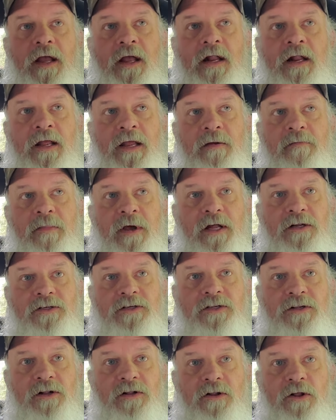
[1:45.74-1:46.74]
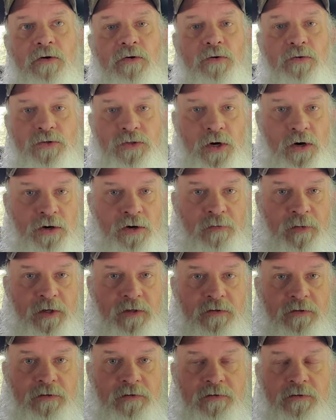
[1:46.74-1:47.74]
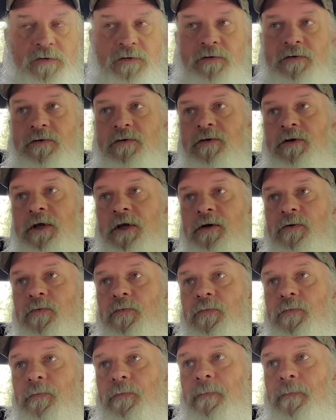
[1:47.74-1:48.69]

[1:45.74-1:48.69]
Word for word: And he mentioned the local tournament deal,